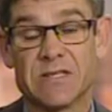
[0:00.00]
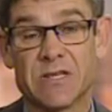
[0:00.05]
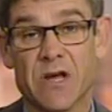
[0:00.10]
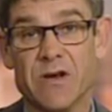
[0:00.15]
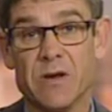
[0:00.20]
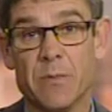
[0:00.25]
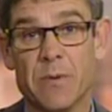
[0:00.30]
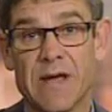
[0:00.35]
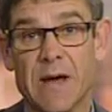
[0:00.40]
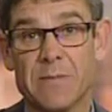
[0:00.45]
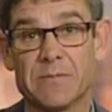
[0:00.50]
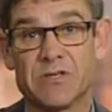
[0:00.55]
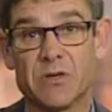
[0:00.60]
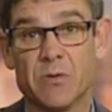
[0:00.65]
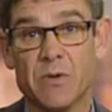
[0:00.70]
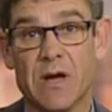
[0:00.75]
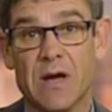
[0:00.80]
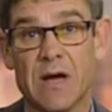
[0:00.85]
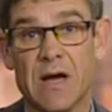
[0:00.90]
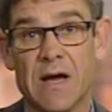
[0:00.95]
It's going to be up
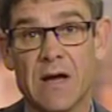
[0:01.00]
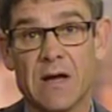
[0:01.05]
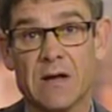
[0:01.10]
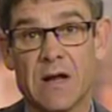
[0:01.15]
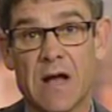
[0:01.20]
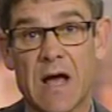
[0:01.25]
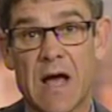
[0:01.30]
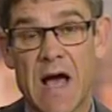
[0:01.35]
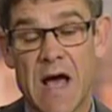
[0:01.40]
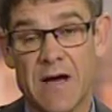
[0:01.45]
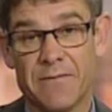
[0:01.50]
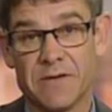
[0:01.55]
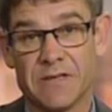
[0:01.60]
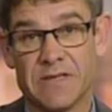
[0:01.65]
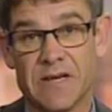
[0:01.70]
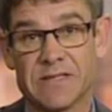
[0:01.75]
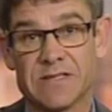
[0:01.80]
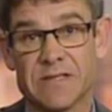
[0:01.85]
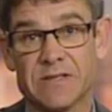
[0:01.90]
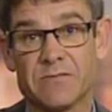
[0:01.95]
to half a
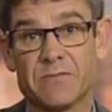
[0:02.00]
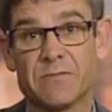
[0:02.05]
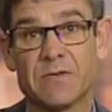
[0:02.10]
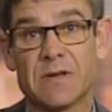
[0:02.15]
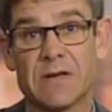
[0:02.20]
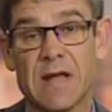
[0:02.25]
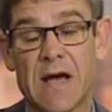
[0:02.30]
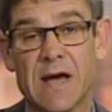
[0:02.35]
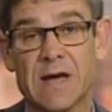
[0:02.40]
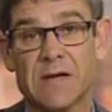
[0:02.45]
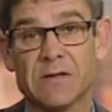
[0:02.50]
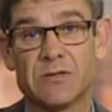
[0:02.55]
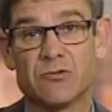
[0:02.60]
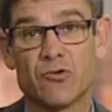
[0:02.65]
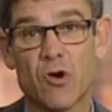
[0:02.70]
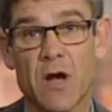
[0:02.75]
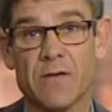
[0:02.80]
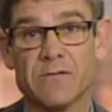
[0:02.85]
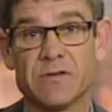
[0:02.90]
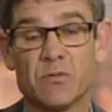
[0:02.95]
dozen
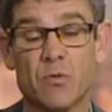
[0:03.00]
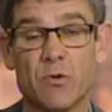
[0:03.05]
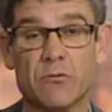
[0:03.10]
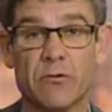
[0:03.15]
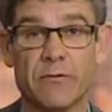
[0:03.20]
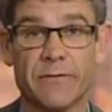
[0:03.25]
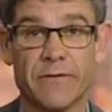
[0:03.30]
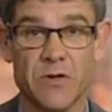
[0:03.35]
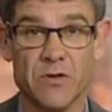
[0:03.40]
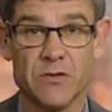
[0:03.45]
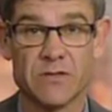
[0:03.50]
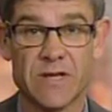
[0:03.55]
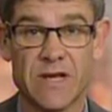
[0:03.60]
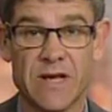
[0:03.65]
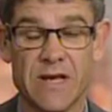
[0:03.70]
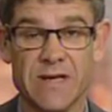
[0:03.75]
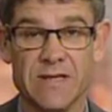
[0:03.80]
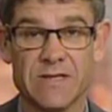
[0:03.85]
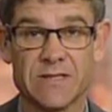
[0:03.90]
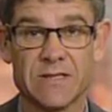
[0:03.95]
drivers were refused
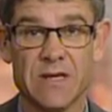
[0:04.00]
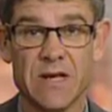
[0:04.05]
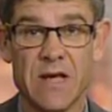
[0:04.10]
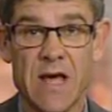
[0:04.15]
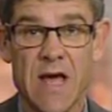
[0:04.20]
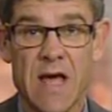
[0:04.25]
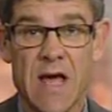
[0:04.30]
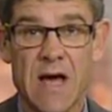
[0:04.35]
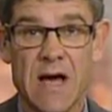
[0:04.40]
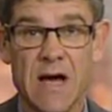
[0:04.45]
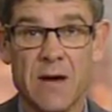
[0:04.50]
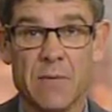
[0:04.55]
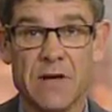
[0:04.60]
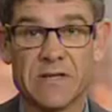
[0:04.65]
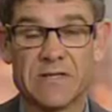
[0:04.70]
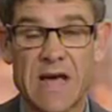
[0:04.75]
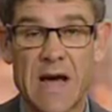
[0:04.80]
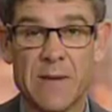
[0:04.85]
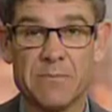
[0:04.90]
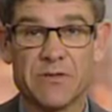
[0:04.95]
keys.
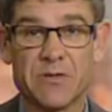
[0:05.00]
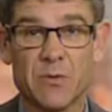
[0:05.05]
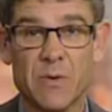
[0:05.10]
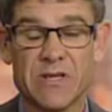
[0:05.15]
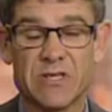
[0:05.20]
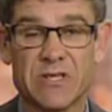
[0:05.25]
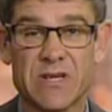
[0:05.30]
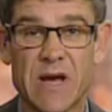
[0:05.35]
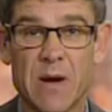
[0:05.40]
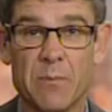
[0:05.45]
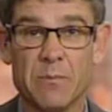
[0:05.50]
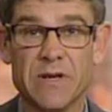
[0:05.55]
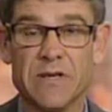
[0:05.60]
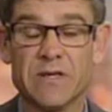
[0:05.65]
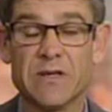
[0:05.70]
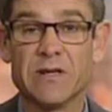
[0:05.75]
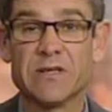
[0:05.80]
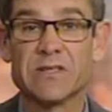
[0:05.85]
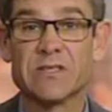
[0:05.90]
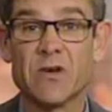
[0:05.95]
It's up to each
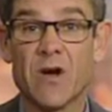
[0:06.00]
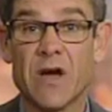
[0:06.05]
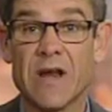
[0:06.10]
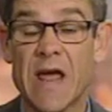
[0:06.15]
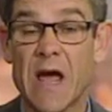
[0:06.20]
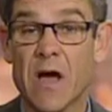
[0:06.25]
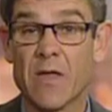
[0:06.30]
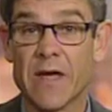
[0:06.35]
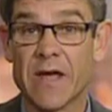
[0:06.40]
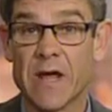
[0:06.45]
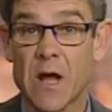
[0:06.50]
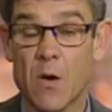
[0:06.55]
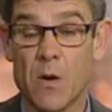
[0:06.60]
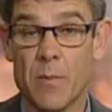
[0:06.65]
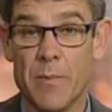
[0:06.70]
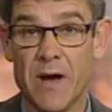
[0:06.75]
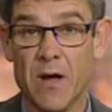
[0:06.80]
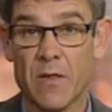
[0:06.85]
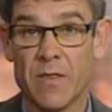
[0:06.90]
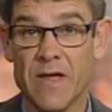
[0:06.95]
company to decide how they go
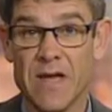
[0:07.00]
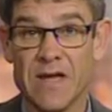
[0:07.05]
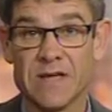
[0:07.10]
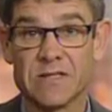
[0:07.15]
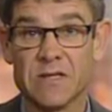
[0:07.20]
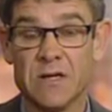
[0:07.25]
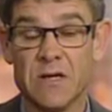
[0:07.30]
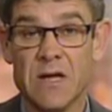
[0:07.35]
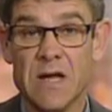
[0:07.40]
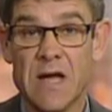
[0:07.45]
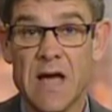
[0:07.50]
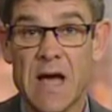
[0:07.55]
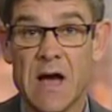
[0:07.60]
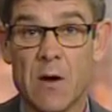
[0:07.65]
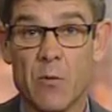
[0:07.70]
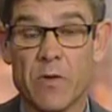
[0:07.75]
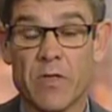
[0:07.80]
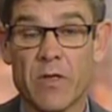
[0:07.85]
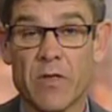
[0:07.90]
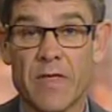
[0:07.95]
about that,
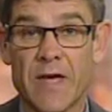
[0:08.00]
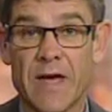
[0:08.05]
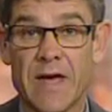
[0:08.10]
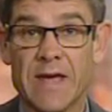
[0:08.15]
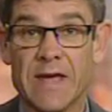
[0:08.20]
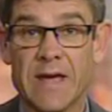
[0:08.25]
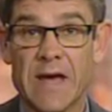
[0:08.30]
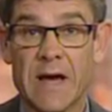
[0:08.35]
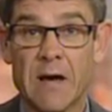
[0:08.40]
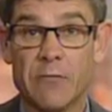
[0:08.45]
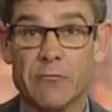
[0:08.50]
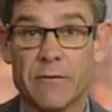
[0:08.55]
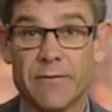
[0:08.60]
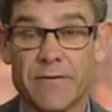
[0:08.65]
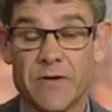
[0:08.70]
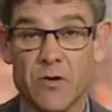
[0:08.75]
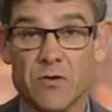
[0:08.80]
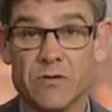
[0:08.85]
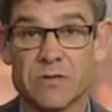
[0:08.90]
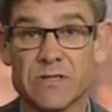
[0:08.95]
whether they
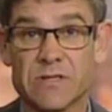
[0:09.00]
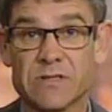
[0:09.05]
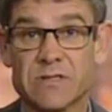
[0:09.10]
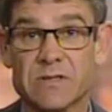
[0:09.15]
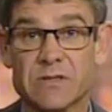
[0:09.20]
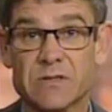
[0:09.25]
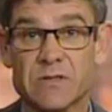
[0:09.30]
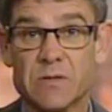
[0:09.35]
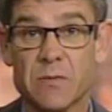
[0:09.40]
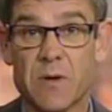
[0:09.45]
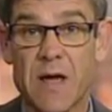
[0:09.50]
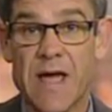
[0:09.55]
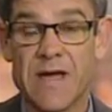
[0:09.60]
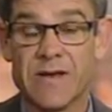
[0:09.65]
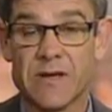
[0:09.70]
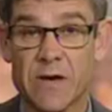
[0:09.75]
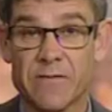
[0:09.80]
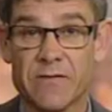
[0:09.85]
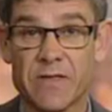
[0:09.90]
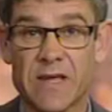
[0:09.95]
refuse to
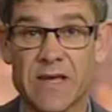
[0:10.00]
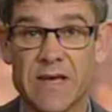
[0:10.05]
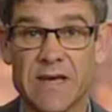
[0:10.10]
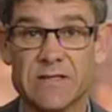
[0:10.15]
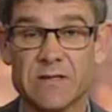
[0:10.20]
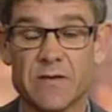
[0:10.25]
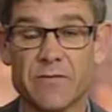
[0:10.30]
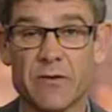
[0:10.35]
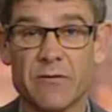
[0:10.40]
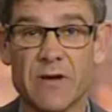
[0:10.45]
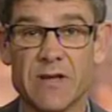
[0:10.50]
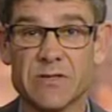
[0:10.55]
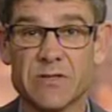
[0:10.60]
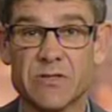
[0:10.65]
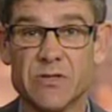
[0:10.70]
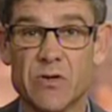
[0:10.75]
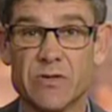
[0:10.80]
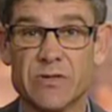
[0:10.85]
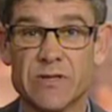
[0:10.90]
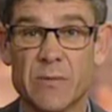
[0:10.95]
hand over the keys if they're
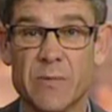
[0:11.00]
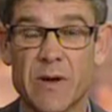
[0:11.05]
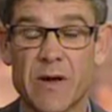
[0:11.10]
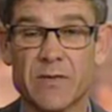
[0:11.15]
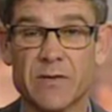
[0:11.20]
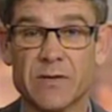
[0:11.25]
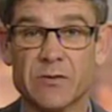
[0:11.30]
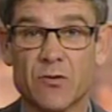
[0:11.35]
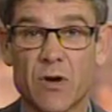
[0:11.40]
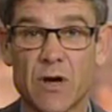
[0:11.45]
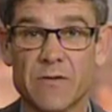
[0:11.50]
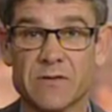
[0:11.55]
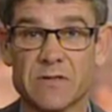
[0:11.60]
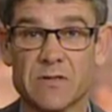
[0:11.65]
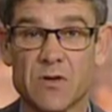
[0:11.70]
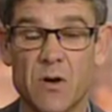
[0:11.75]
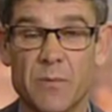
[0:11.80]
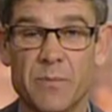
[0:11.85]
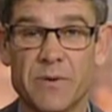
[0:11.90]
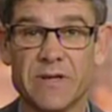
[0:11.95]
uncertain about the
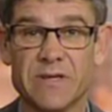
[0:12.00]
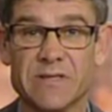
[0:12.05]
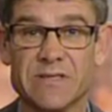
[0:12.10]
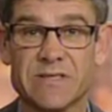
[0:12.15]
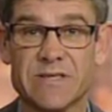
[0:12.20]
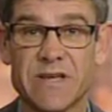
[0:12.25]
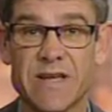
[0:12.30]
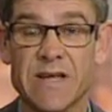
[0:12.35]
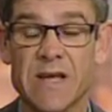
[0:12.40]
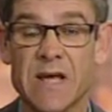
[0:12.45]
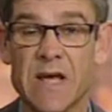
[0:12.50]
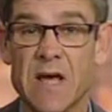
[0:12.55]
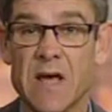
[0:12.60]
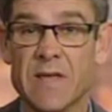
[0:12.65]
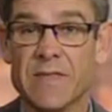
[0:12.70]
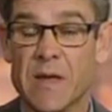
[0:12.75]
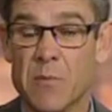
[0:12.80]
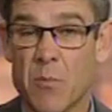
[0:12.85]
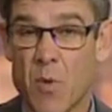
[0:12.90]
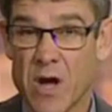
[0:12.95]
driver's competency.
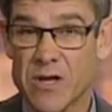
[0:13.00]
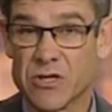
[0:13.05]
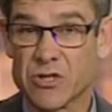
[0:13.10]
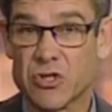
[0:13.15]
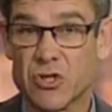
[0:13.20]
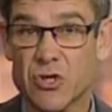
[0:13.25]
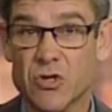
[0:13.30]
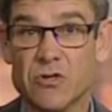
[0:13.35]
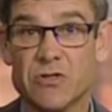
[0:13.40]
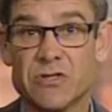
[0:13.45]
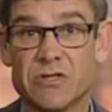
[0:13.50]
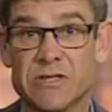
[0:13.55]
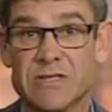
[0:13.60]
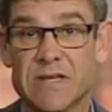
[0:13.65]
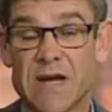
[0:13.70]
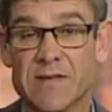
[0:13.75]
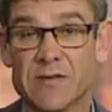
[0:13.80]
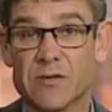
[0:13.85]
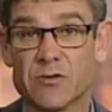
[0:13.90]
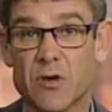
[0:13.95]
They might choose to
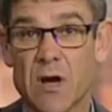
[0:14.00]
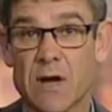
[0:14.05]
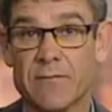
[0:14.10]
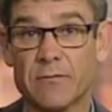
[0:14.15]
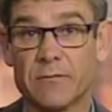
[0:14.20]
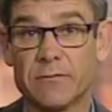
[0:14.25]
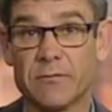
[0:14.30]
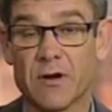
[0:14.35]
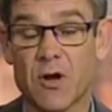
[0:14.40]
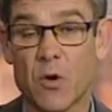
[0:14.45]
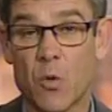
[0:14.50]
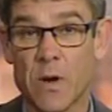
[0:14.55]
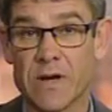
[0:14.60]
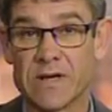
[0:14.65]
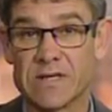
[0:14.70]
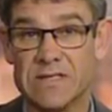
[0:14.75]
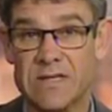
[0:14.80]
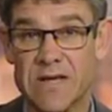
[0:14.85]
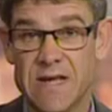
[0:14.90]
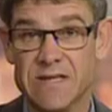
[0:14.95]
take the driver for a
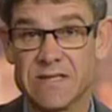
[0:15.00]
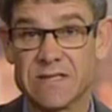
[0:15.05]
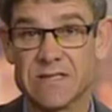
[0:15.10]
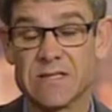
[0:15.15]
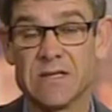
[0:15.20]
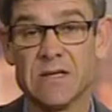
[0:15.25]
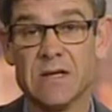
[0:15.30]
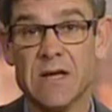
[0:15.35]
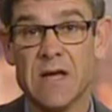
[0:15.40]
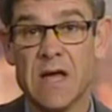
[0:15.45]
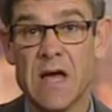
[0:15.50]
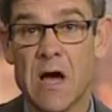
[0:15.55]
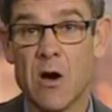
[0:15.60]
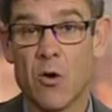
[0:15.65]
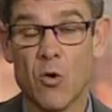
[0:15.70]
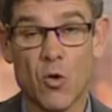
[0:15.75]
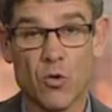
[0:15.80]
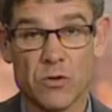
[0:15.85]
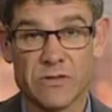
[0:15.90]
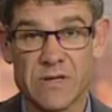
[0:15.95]
quick test
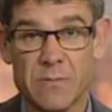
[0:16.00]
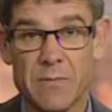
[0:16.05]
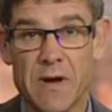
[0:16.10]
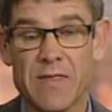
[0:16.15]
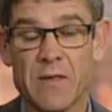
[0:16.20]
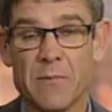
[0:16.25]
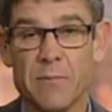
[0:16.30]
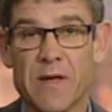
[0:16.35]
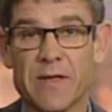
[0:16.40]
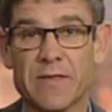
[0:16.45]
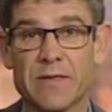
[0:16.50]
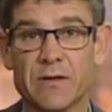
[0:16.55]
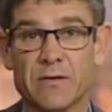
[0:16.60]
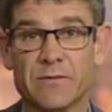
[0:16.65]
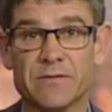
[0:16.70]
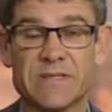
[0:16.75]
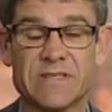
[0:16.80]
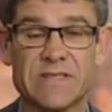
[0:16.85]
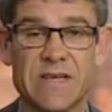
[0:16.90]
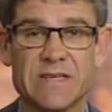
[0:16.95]
or some other method
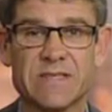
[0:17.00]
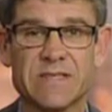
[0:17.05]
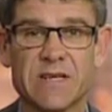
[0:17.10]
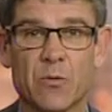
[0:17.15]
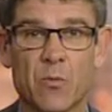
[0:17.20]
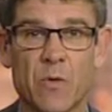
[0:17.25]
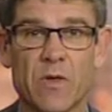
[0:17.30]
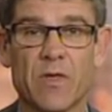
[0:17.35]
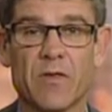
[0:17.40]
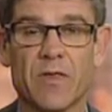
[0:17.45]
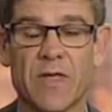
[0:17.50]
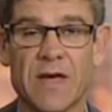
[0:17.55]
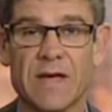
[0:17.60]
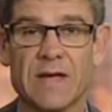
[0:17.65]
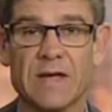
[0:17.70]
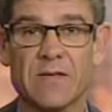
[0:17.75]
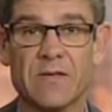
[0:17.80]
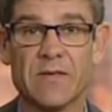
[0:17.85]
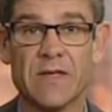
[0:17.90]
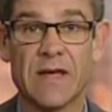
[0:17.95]
of assessing whether
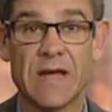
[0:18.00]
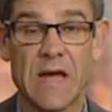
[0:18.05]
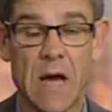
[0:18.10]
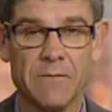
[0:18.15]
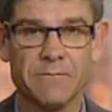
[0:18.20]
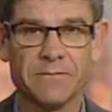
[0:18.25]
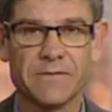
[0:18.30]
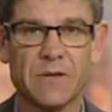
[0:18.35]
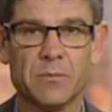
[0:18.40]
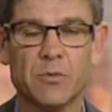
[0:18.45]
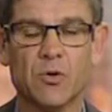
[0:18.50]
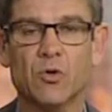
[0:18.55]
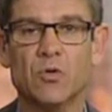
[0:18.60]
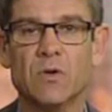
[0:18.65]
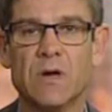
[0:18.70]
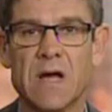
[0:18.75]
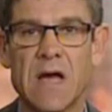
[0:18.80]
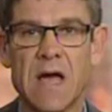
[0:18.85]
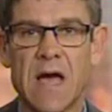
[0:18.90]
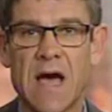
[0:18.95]
they're
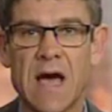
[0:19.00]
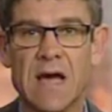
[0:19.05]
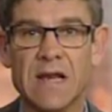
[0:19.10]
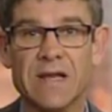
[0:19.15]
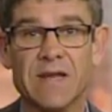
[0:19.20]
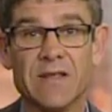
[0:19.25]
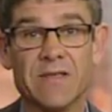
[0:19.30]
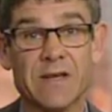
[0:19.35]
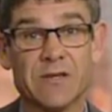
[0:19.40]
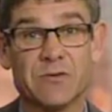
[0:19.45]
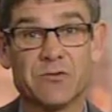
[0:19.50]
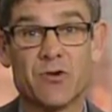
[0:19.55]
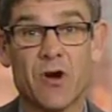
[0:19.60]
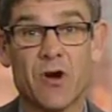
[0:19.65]
comfortable letting that